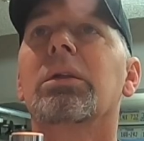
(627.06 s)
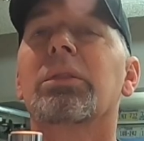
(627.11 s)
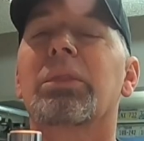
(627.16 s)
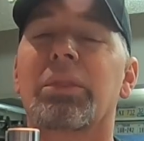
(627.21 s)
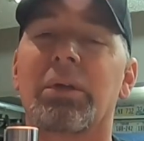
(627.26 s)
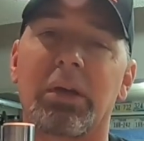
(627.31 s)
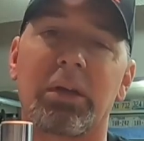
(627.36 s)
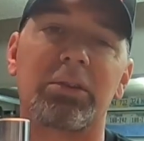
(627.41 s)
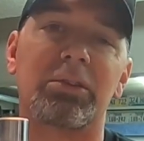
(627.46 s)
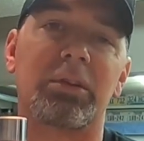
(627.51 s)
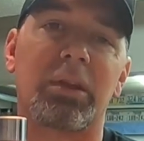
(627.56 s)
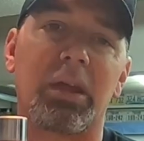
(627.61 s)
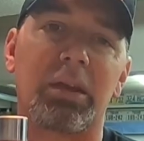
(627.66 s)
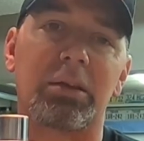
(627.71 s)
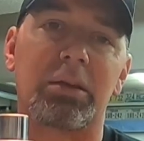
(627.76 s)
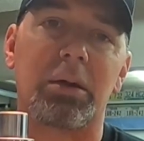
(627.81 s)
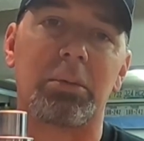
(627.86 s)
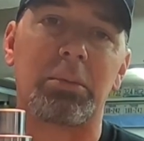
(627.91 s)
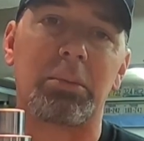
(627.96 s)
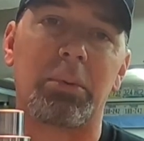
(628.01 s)
the engine had
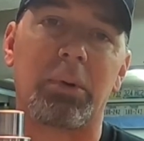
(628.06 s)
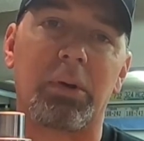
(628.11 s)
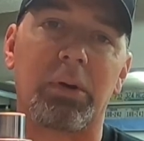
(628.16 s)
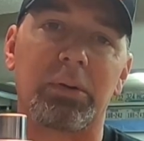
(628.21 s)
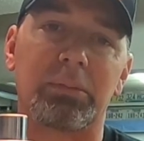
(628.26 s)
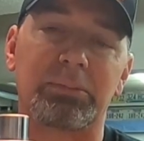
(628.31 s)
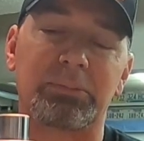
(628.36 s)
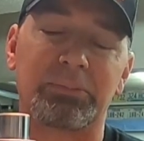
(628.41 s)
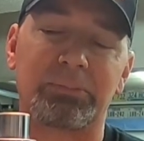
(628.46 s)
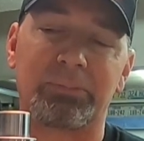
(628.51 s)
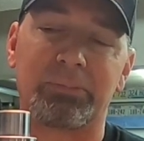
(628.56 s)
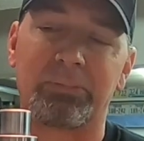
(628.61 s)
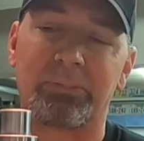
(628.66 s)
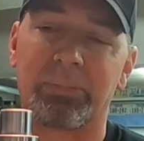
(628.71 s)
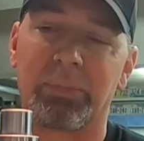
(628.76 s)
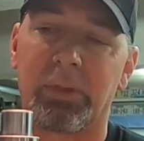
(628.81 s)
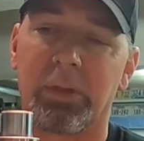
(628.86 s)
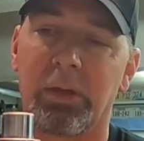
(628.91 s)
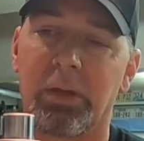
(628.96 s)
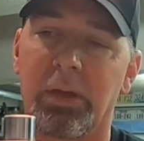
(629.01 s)
to come apart.
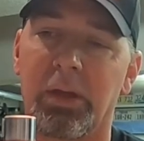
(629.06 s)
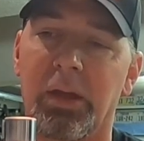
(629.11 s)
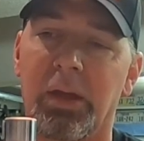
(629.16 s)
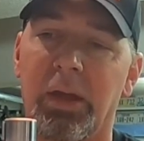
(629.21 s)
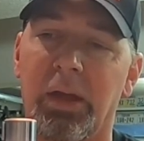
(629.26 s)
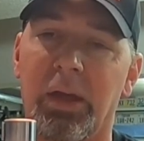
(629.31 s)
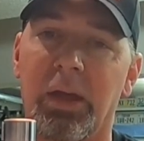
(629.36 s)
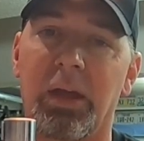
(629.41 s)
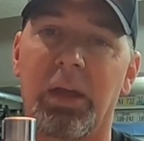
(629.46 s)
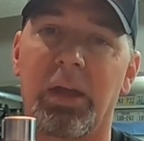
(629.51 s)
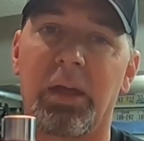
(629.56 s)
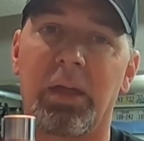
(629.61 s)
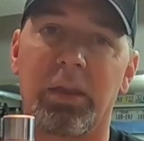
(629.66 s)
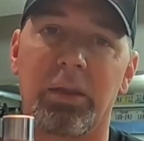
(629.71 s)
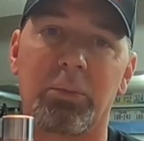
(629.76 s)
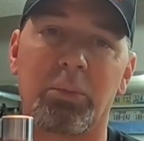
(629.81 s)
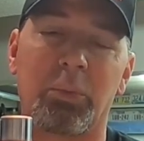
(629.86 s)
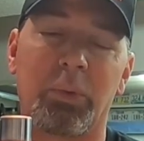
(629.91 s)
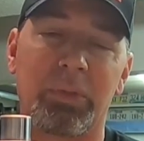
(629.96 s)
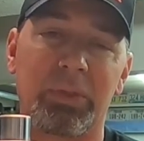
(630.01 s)

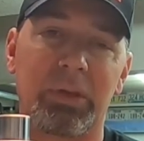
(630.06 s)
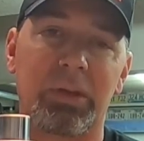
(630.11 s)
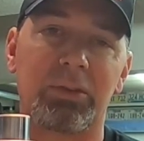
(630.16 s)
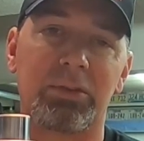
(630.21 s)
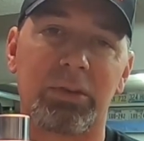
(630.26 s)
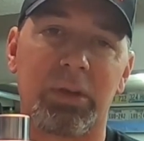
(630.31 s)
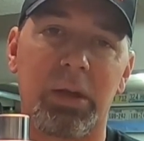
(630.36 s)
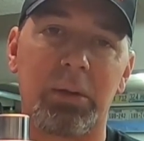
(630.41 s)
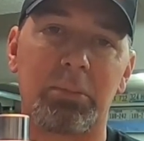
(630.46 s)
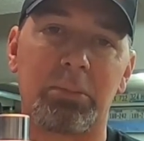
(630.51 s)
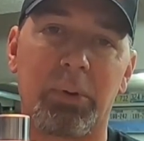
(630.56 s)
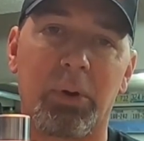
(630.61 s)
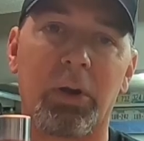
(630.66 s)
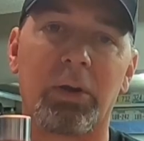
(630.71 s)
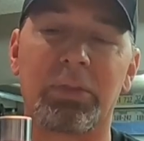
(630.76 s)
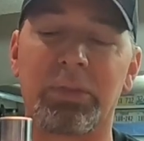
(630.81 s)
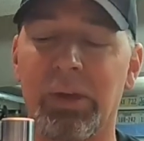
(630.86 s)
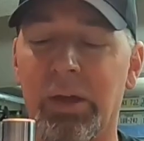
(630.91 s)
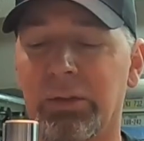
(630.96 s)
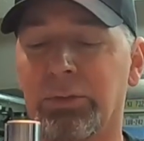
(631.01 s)
And when the engine came
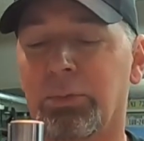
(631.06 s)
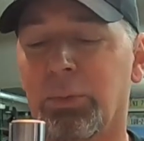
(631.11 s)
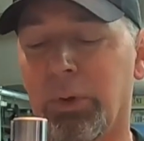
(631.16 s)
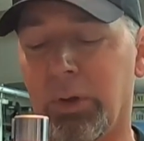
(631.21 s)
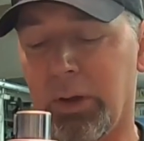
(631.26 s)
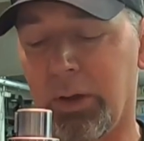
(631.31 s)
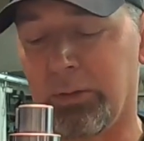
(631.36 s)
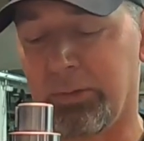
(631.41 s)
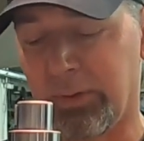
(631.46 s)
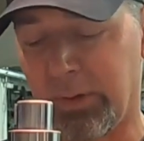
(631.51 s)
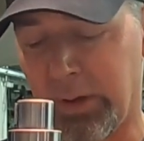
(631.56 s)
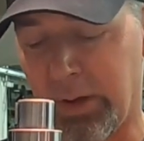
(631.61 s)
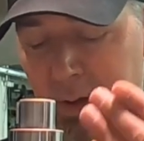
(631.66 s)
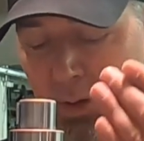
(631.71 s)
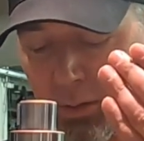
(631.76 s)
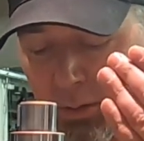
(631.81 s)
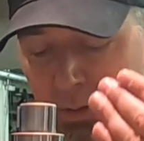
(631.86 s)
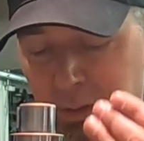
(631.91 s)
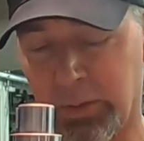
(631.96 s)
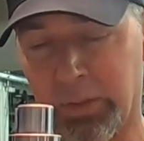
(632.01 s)
apart, that's when I
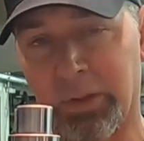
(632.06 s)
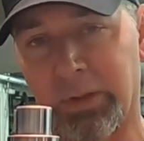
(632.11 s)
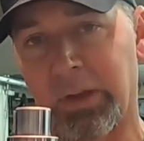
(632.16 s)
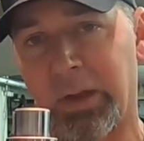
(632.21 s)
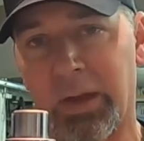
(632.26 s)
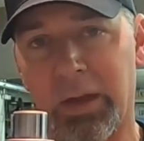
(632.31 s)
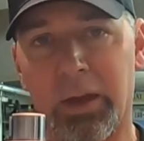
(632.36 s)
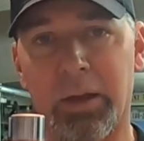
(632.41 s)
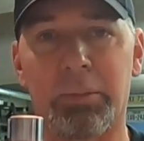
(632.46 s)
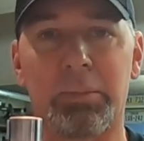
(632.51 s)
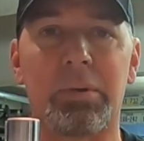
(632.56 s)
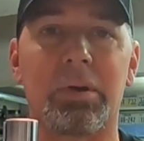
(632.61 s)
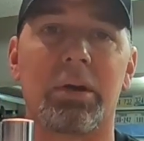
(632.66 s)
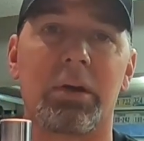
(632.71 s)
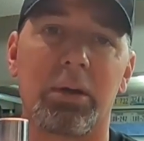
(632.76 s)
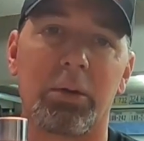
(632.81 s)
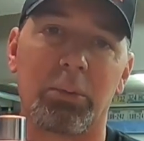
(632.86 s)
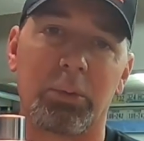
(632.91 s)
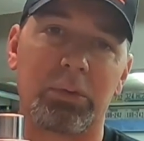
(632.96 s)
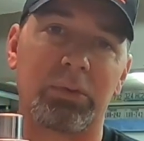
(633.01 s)
found the cam
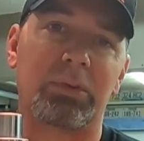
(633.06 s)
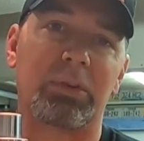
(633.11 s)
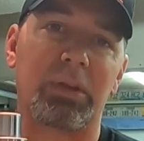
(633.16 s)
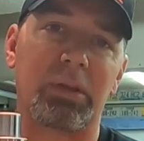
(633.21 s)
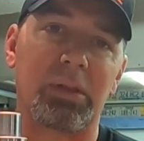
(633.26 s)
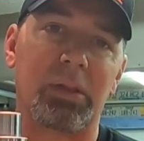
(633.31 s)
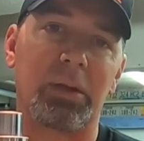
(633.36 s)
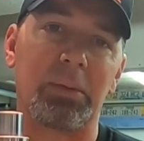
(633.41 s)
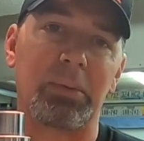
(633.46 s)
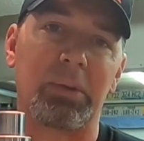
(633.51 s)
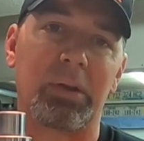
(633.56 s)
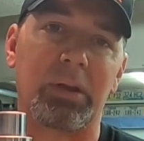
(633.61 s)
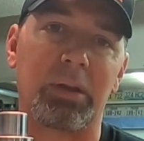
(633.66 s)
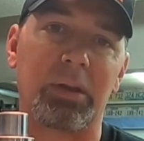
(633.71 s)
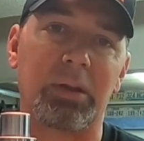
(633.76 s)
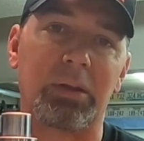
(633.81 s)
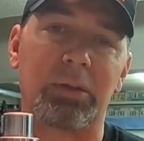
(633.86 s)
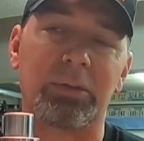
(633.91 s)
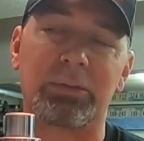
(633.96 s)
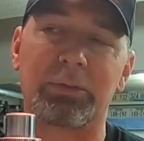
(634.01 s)
was
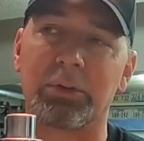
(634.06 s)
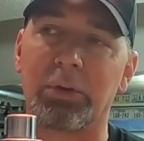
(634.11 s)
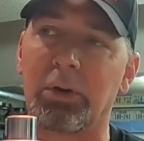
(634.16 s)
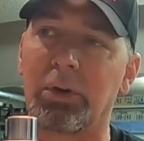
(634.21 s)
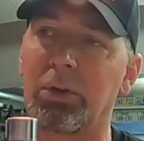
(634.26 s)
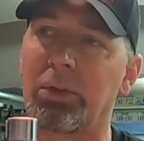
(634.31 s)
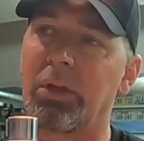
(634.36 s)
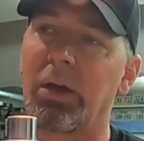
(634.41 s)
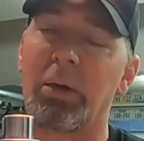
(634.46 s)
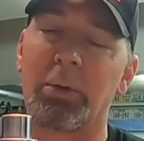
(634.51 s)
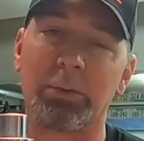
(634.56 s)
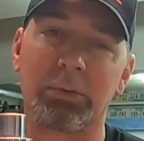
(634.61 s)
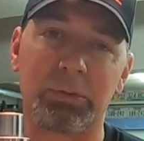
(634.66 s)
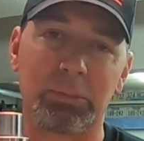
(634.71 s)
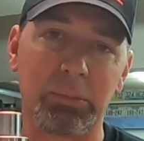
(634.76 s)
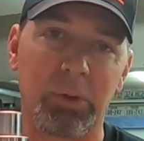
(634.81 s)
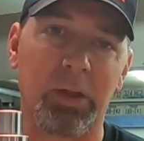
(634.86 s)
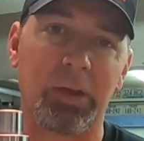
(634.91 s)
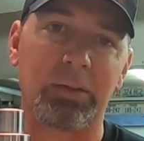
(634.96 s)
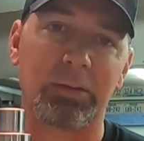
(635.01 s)
delaminating. So that was a
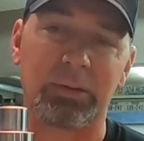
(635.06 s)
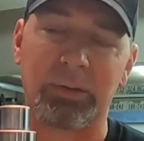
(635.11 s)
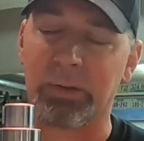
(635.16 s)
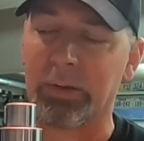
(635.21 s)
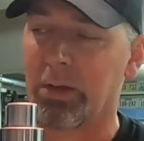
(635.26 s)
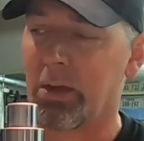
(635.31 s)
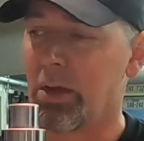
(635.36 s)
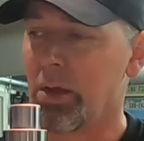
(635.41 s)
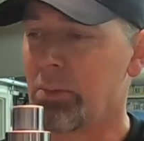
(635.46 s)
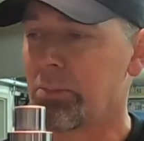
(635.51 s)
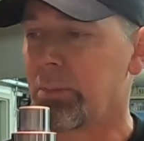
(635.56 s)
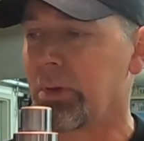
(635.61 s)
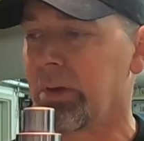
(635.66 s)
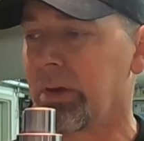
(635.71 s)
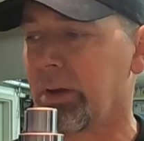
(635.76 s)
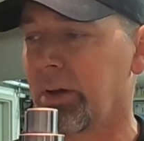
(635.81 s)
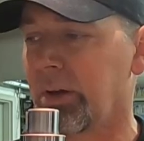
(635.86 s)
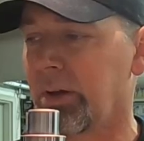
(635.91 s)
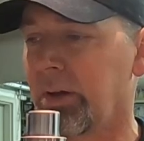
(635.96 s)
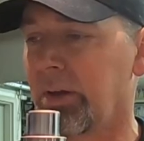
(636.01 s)
blessing,
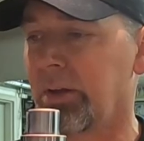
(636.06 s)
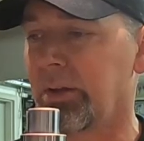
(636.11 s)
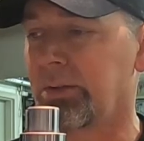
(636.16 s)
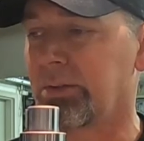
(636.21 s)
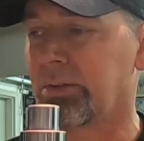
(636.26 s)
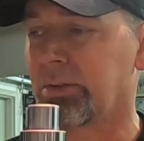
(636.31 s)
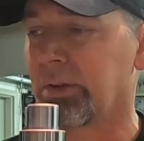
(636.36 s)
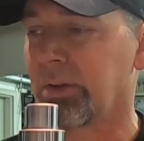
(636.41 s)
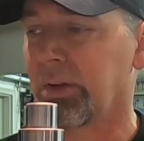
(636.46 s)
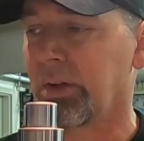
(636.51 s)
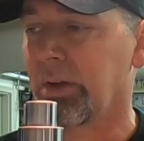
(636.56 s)
because